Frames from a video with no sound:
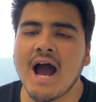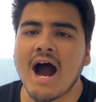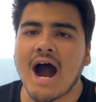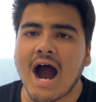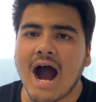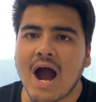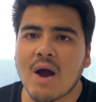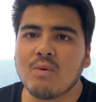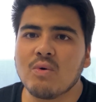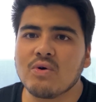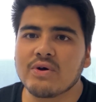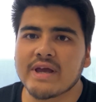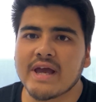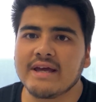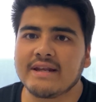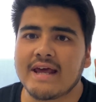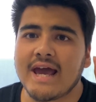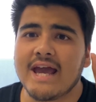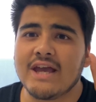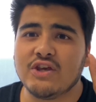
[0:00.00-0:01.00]
I will
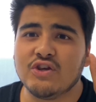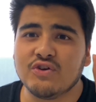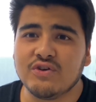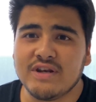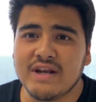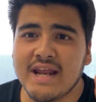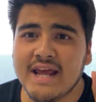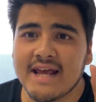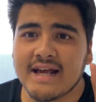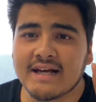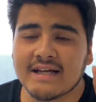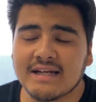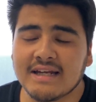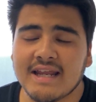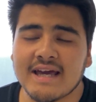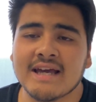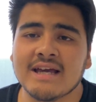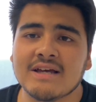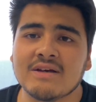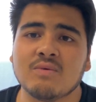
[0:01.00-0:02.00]
get a unique
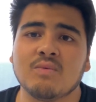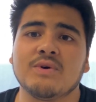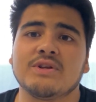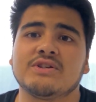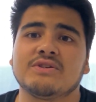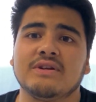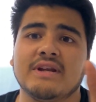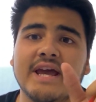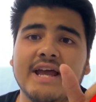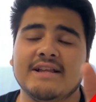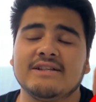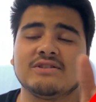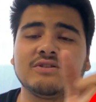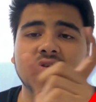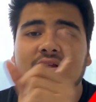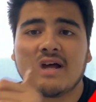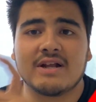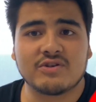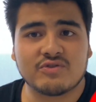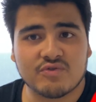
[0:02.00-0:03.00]
link which leads to
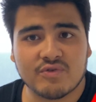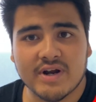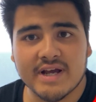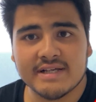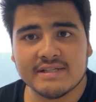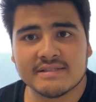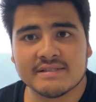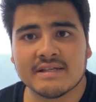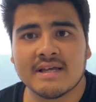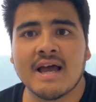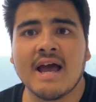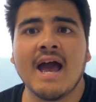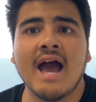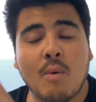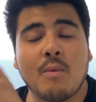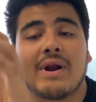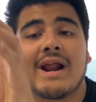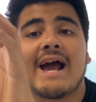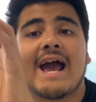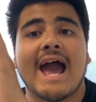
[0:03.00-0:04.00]
that dress.
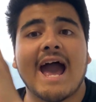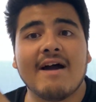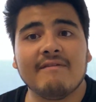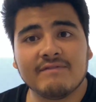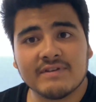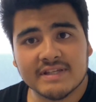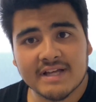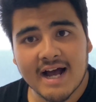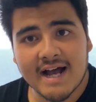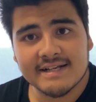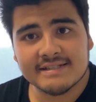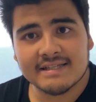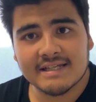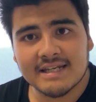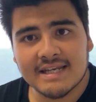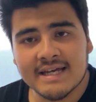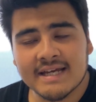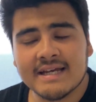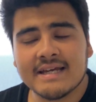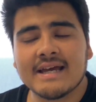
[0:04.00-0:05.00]
When I advertise the
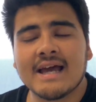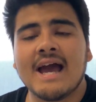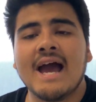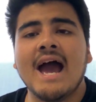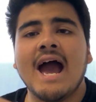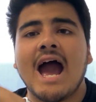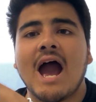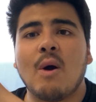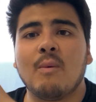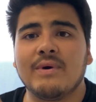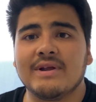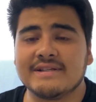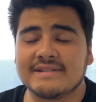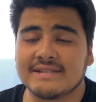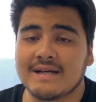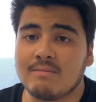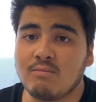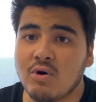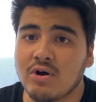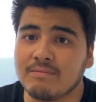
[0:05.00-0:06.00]
link and when
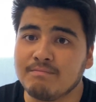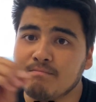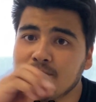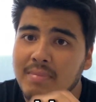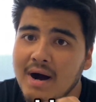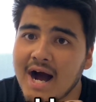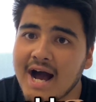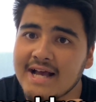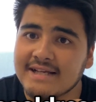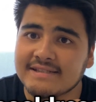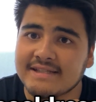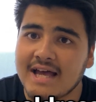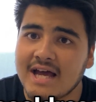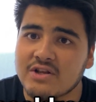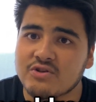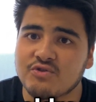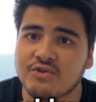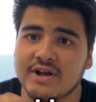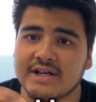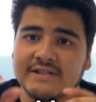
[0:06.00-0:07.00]
someone buys that
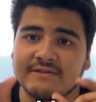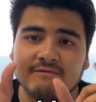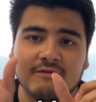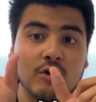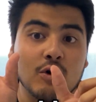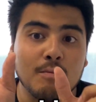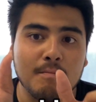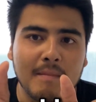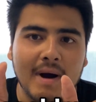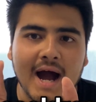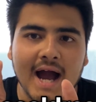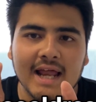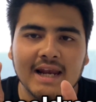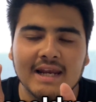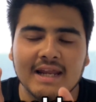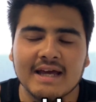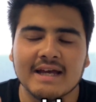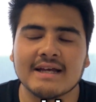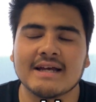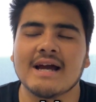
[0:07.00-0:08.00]
dress through my
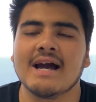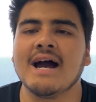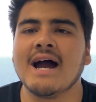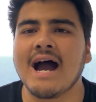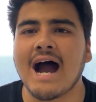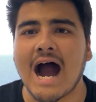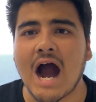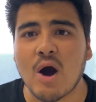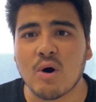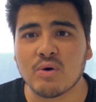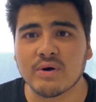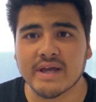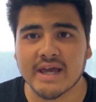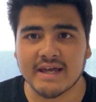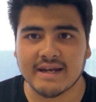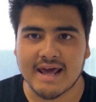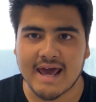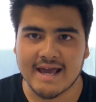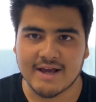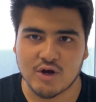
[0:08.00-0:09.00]
link, I will
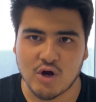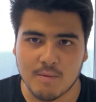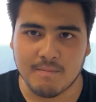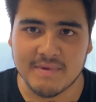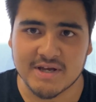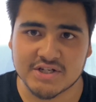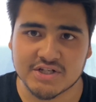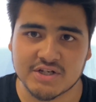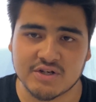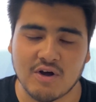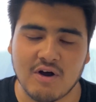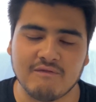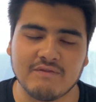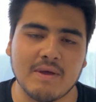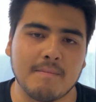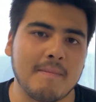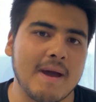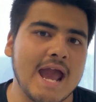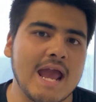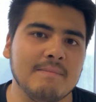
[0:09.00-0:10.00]
get a commission of the
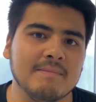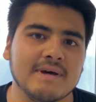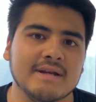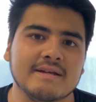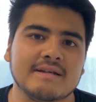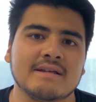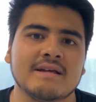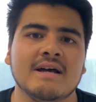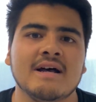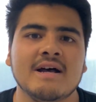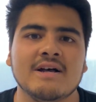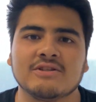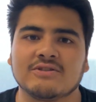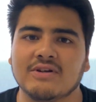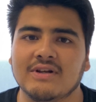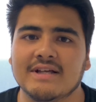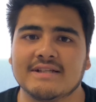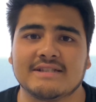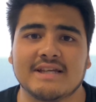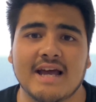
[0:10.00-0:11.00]
payment. So
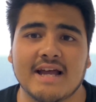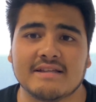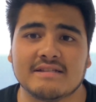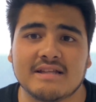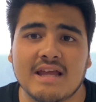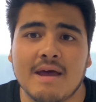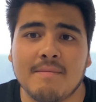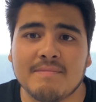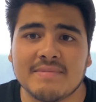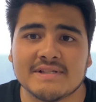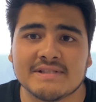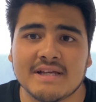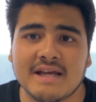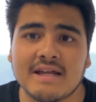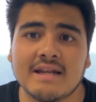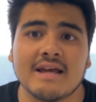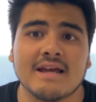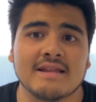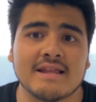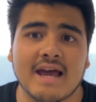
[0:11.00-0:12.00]
let's say it's
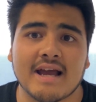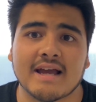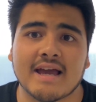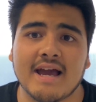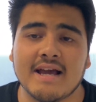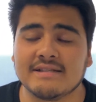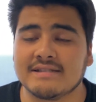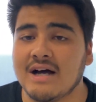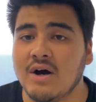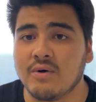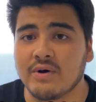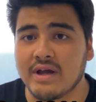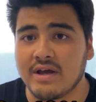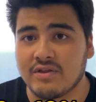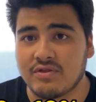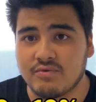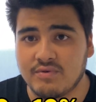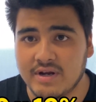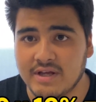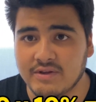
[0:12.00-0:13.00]
10%, in that case, I'll get
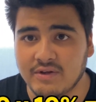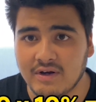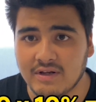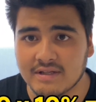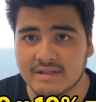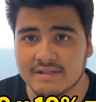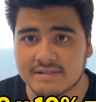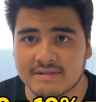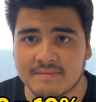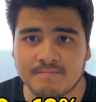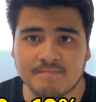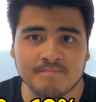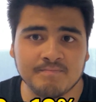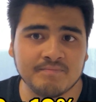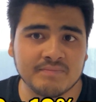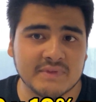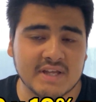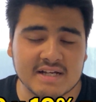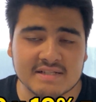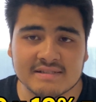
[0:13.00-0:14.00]
$3.
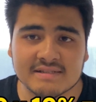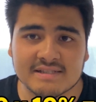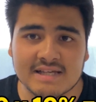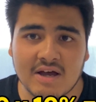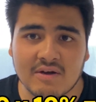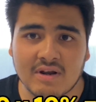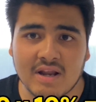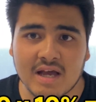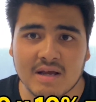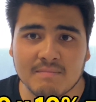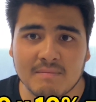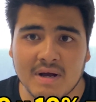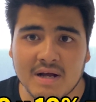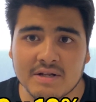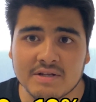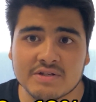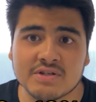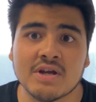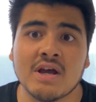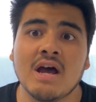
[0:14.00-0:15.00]
Doesn't sound like
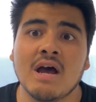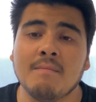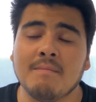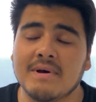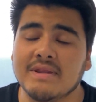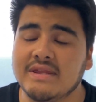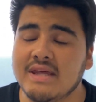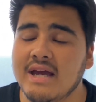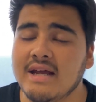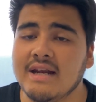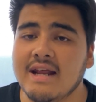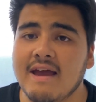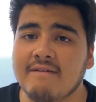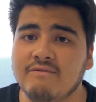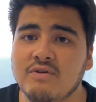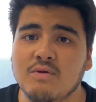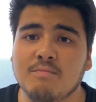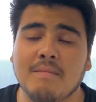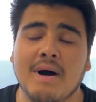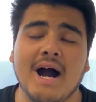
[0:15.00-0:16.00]
much, but then if
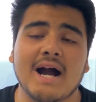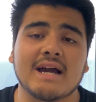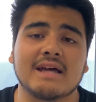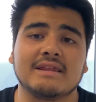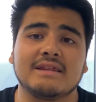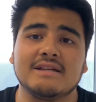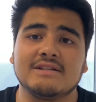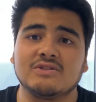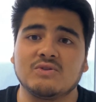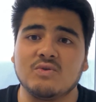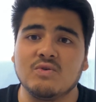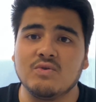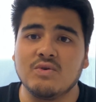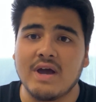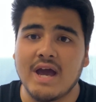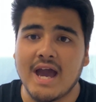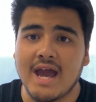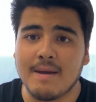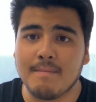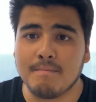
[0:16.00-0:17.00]
you market this
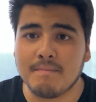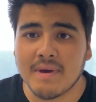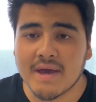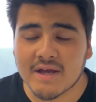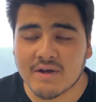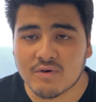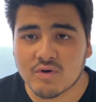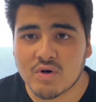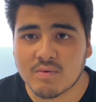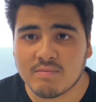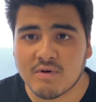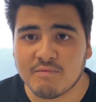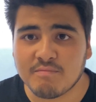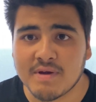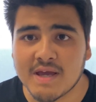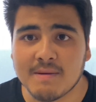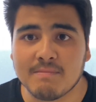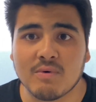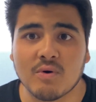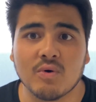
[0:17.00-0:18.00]
to a big group of
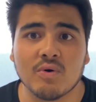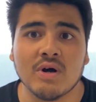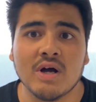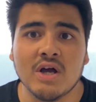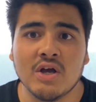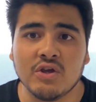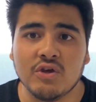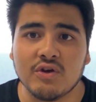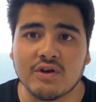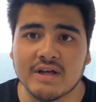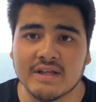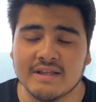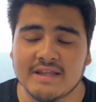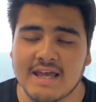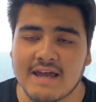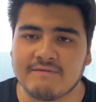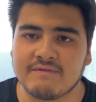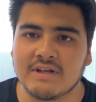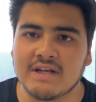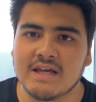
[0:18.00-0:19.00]
people, you can
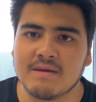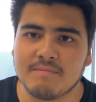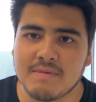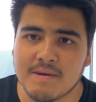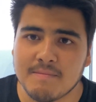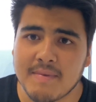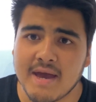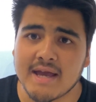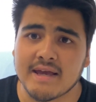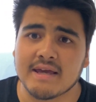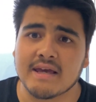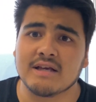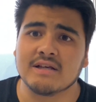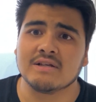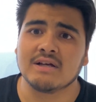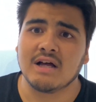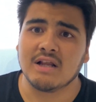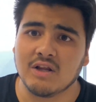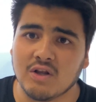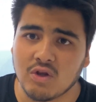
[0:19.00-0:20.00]
definitely be making
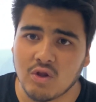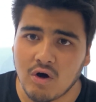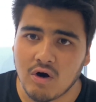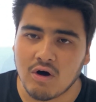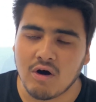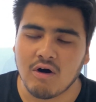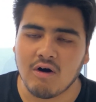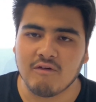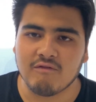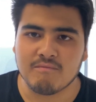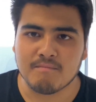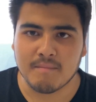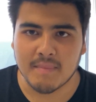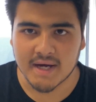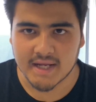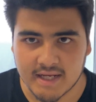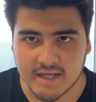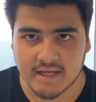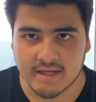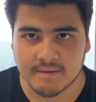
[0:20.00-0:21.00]
a lot of
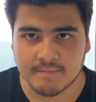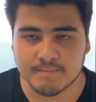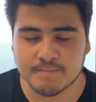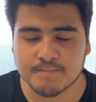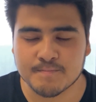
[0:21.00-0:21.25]
money.